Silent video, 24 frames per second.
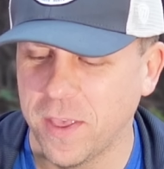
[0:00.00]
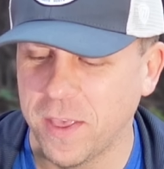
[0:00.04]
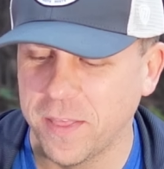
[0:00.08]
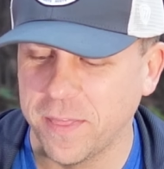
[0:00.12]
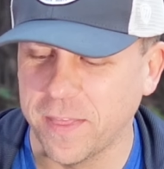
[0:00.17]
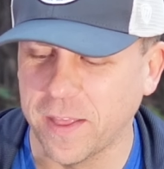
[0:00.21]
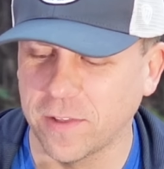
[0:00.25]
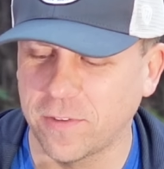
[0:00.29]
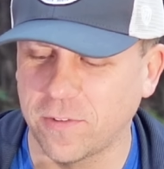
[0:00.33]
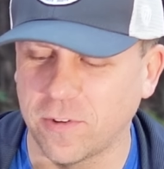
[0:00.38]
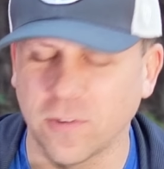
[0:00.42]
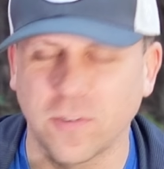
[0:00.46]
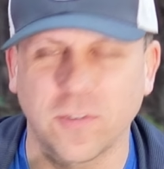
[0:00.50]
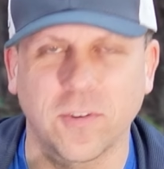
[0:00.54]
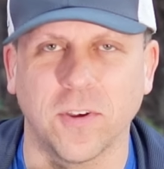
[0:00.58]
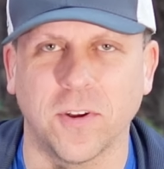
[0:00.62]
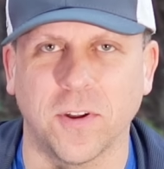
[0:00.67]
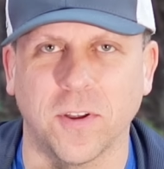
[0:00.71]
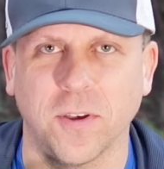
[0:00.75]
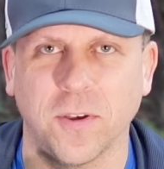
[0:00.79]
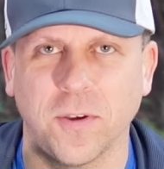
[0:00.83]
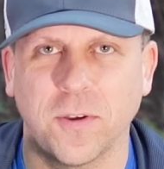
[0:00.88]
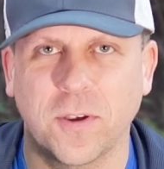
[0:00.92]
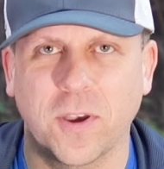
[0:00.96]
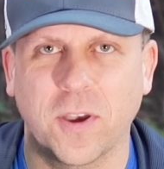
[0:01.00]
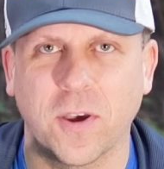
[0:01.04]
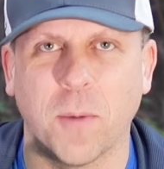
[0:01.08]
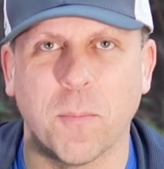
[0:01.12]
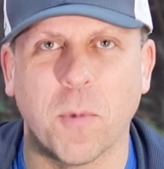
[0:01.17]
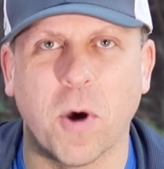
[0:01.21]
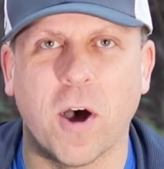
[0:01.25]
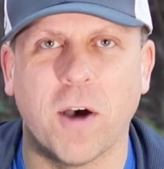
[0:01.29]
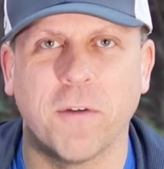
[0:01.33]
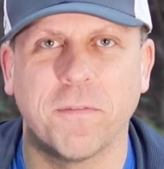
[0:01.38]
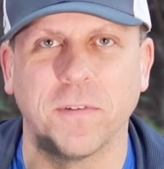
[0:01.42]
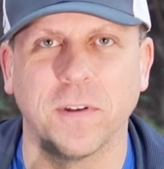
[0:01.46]
that's just gonna come
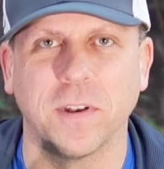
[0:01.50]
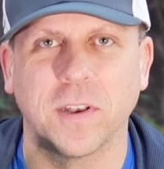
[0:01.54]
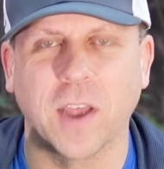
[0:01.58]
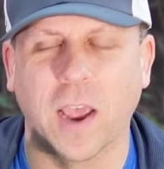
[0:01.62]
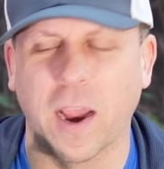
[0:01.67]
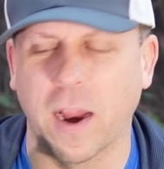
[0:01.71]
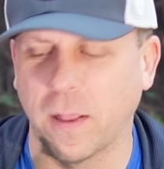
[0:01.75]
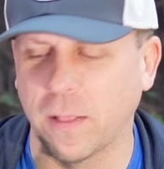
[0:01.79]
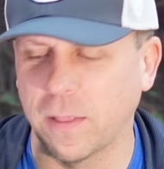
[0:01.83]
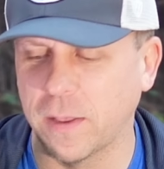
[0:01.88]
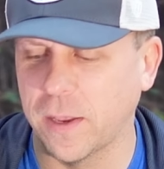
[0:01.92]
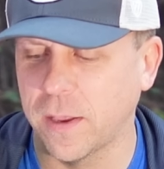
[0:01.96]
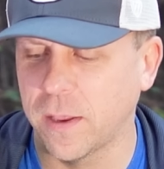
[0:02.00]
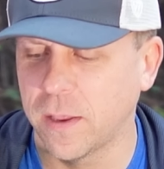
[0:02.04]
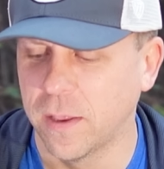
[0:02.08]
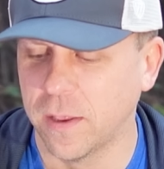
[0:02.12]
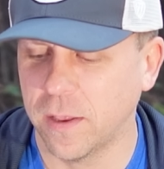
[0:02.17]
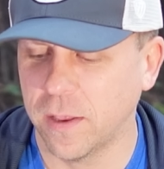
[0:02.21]
off entirely.